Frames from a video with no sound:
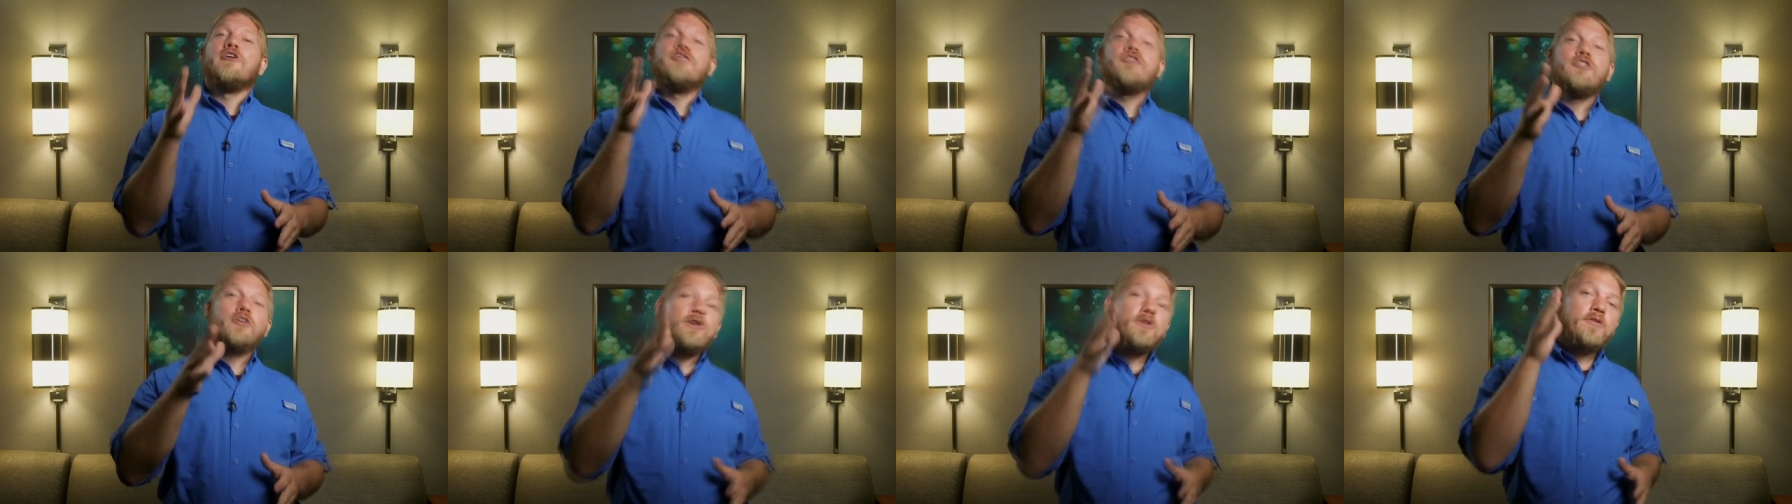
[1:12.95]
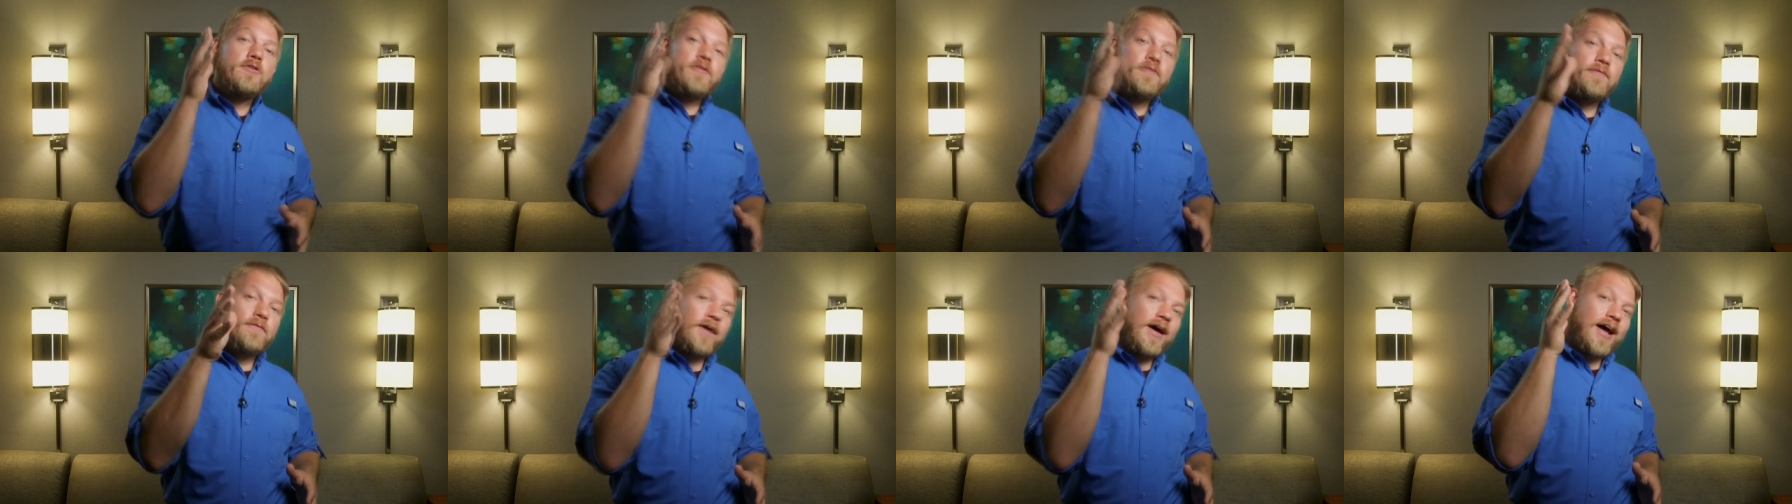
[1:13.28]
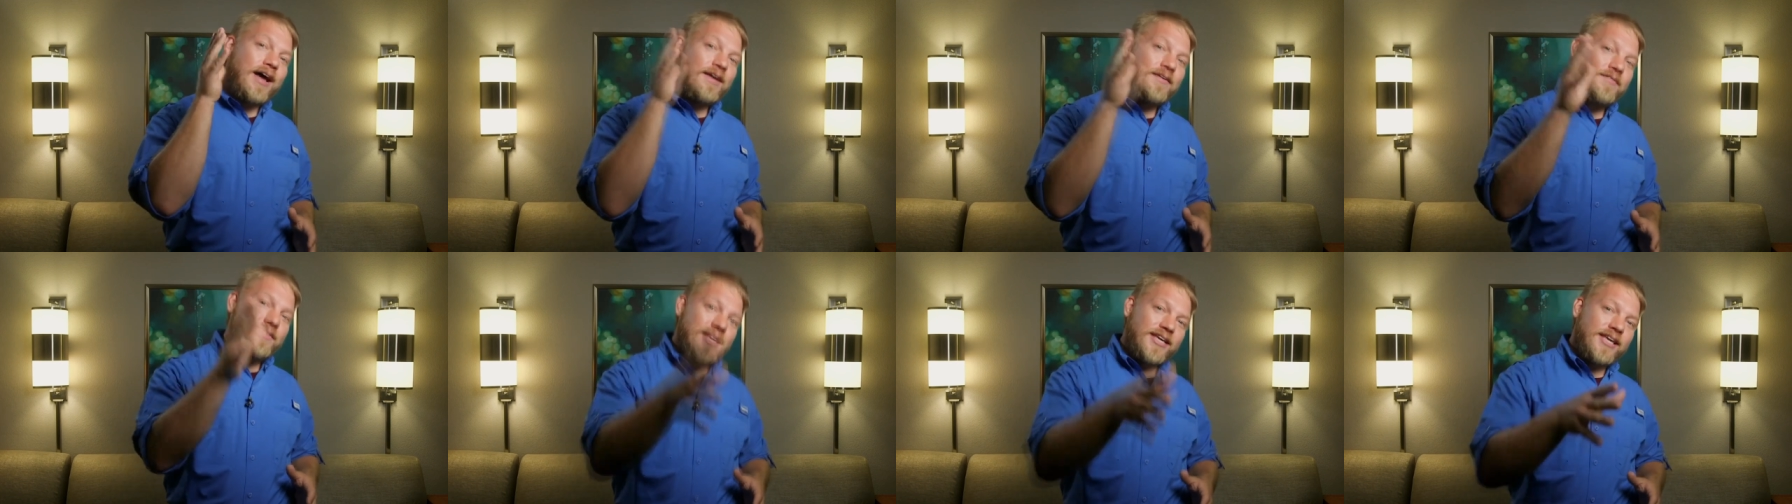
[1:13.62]
two to
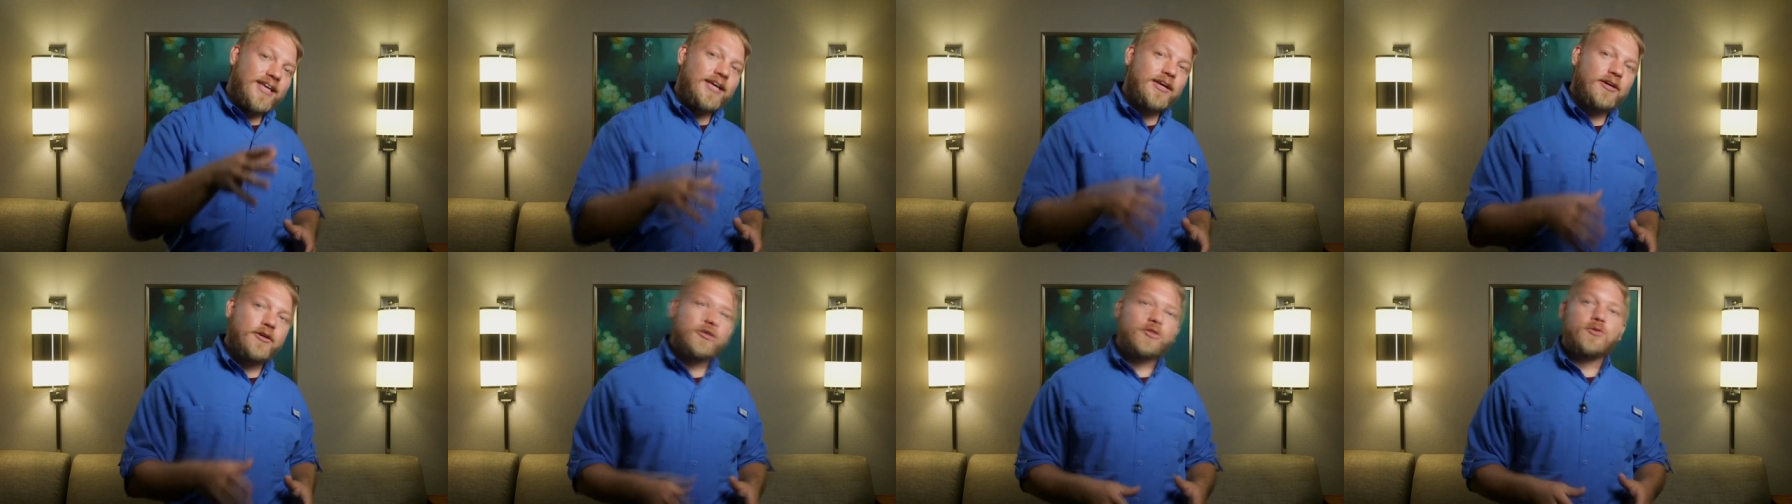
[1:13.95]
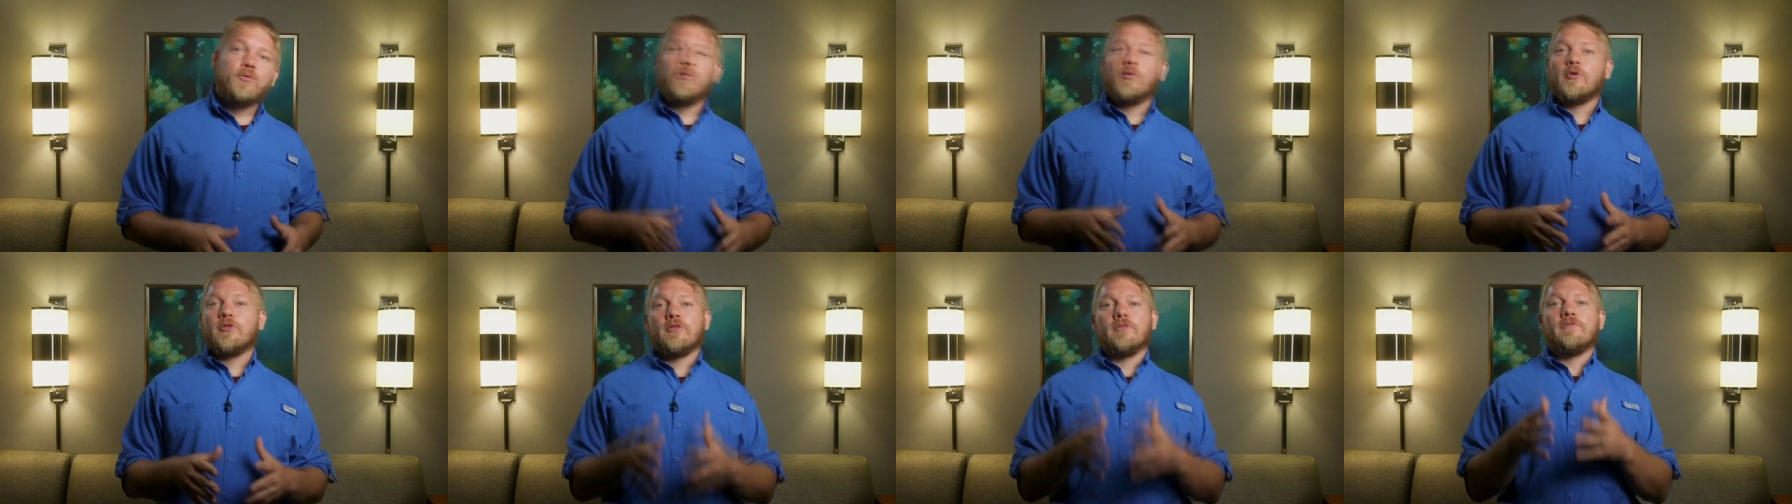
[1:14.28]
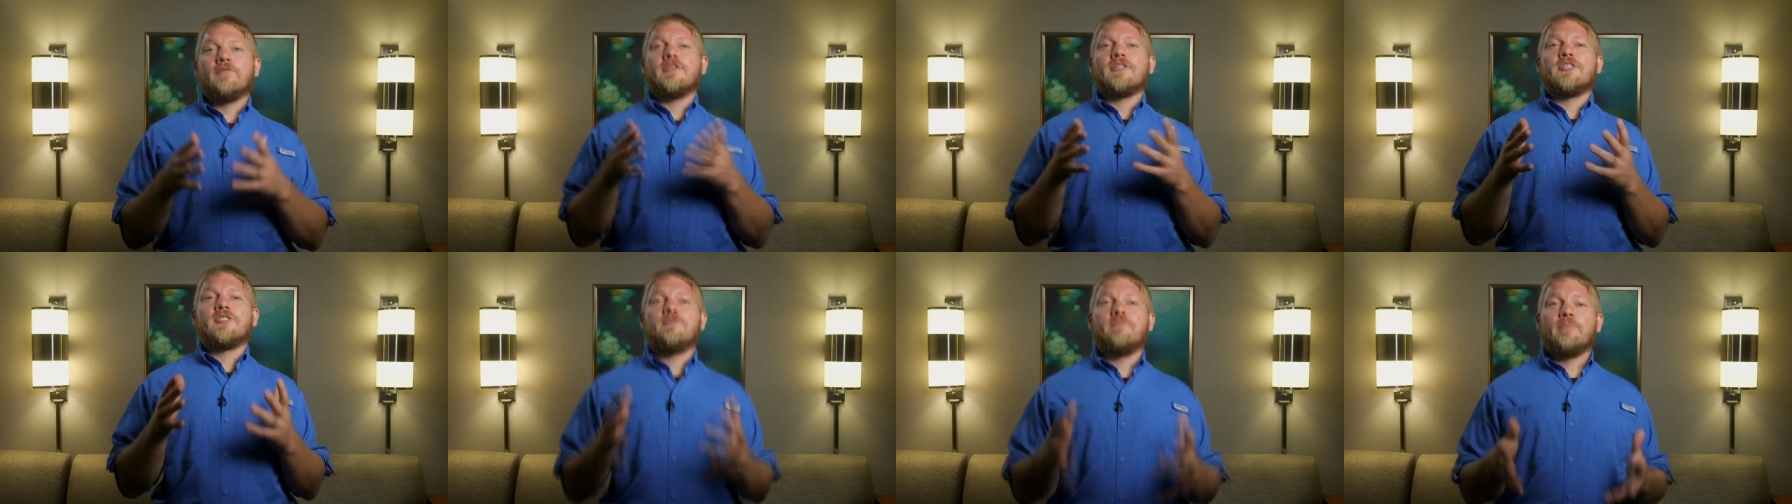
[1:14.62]
five years worth
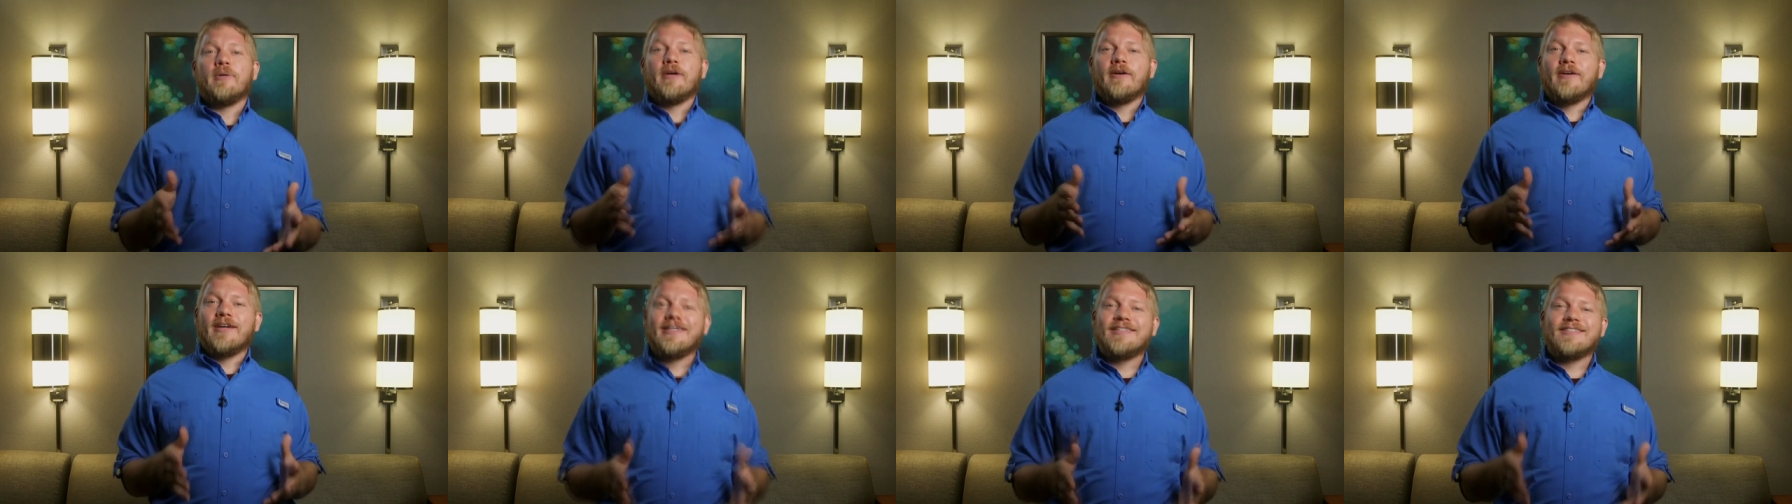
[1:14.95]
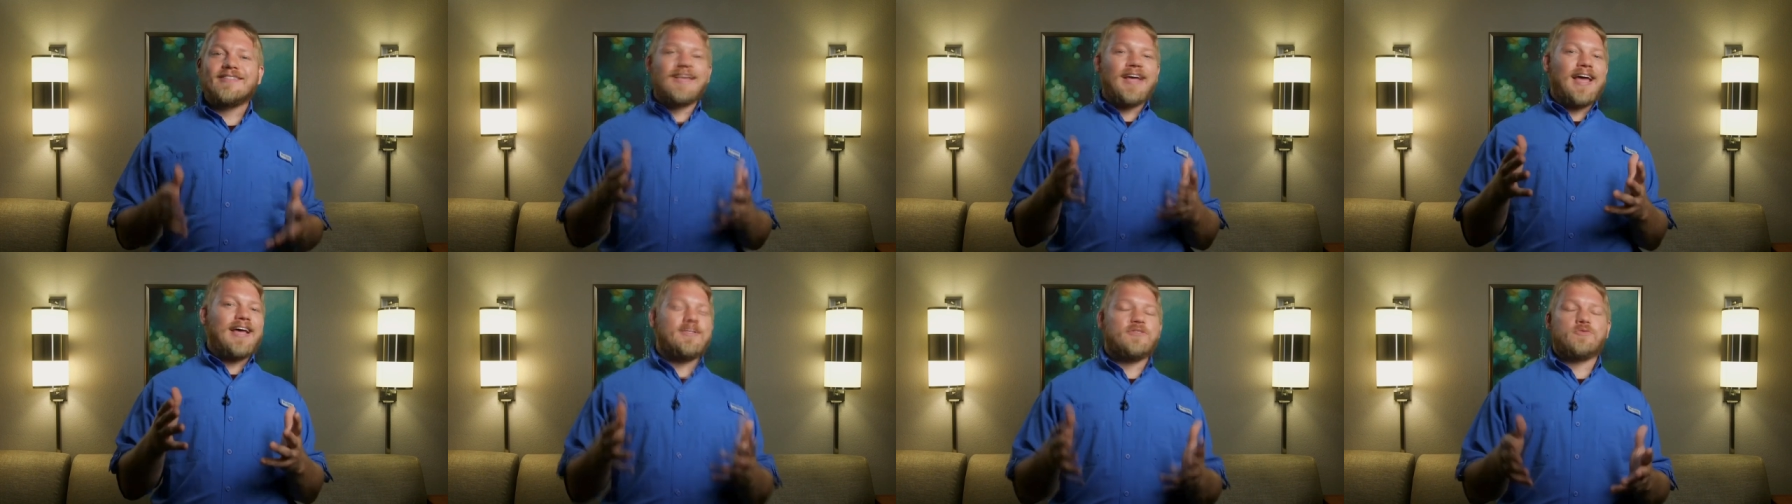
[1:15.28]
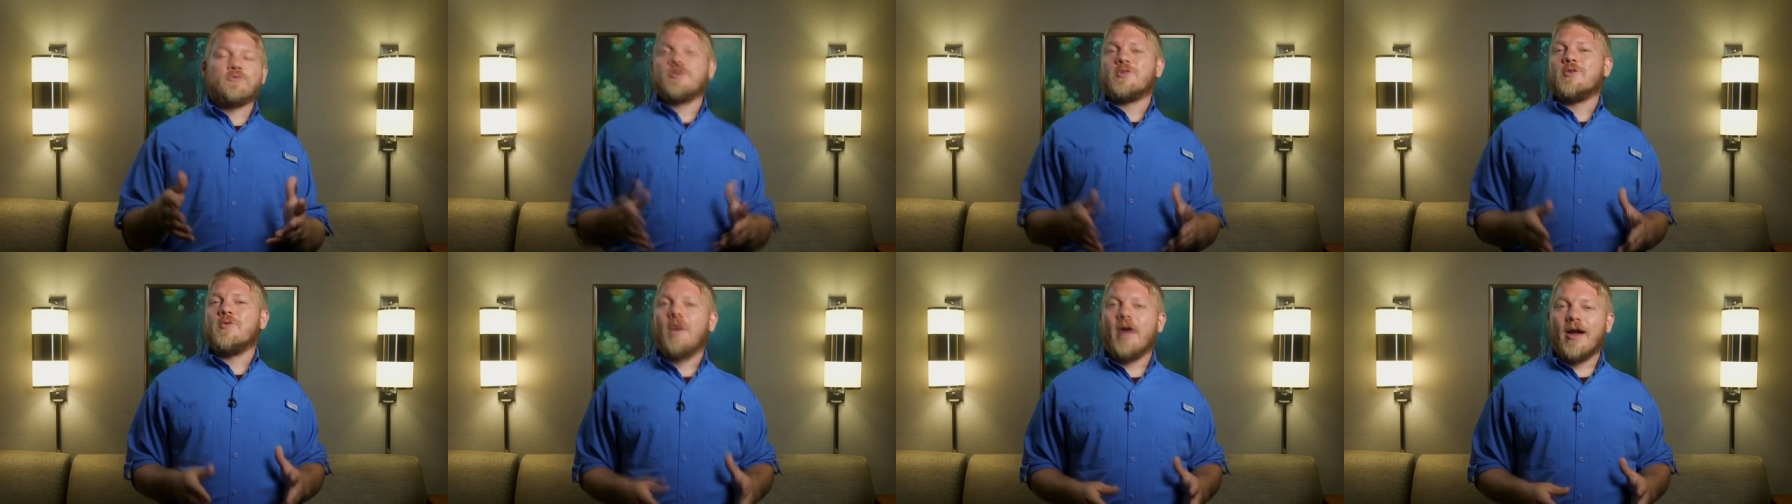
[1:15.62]
of experience as
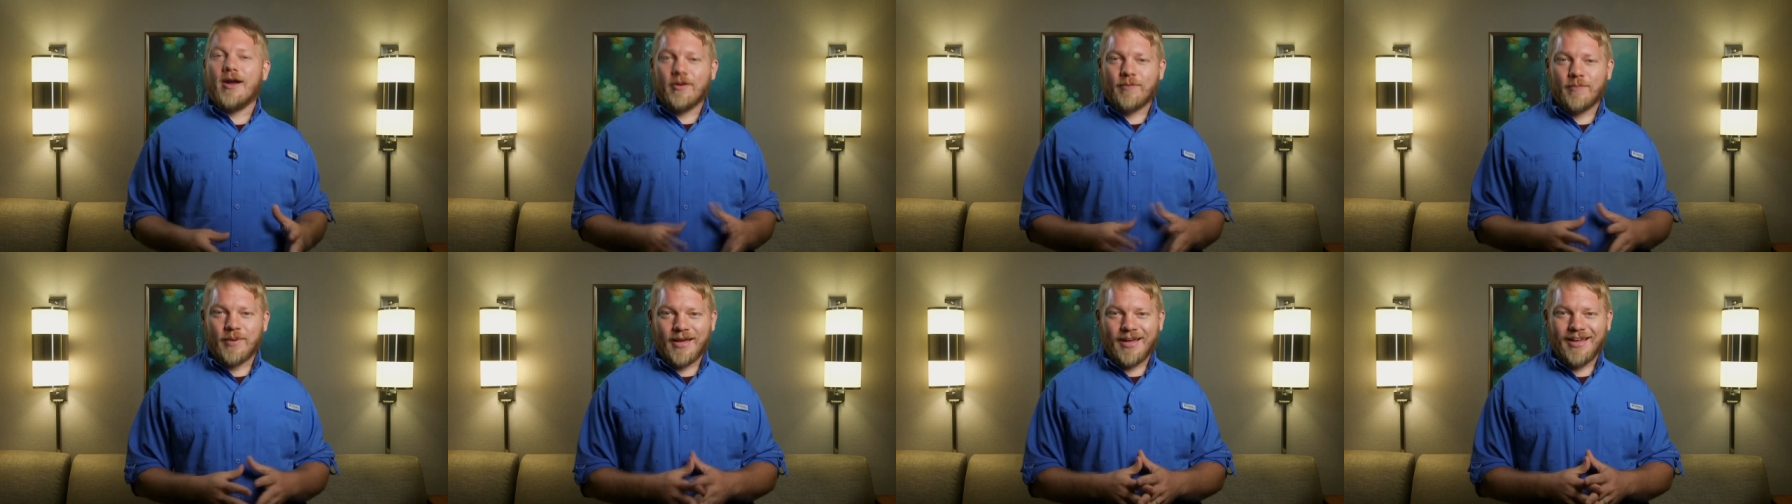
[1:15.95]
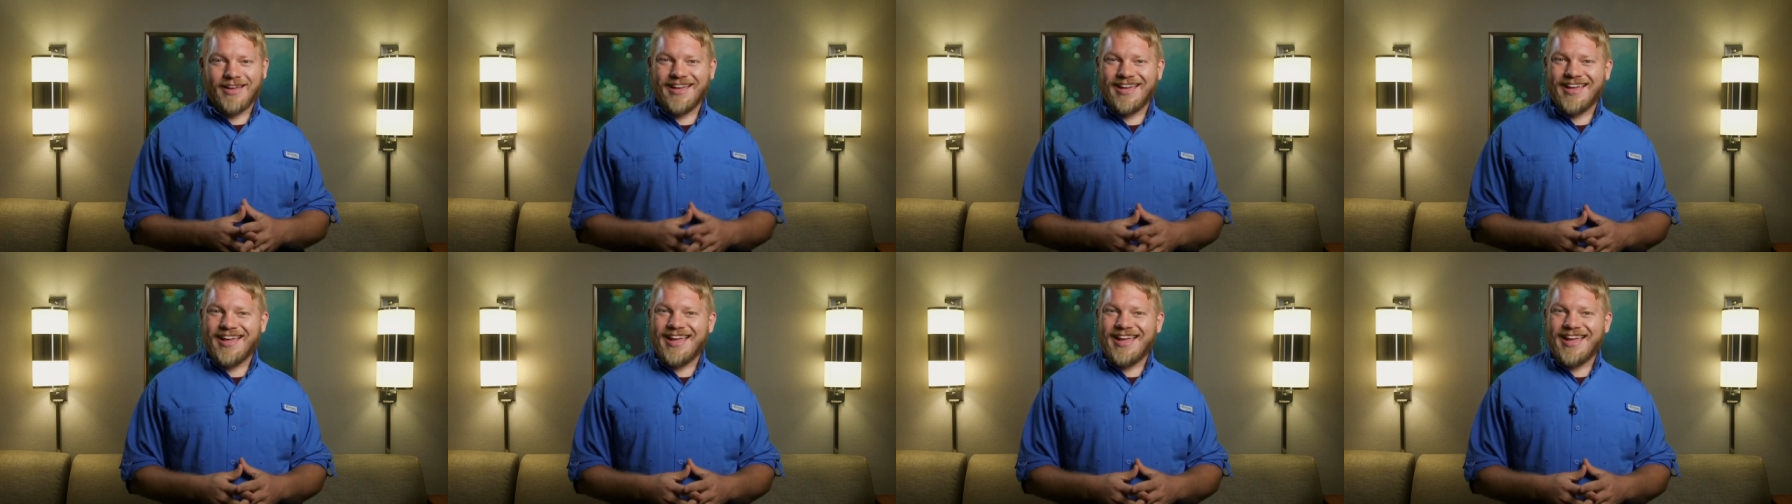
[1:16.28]
a requirement.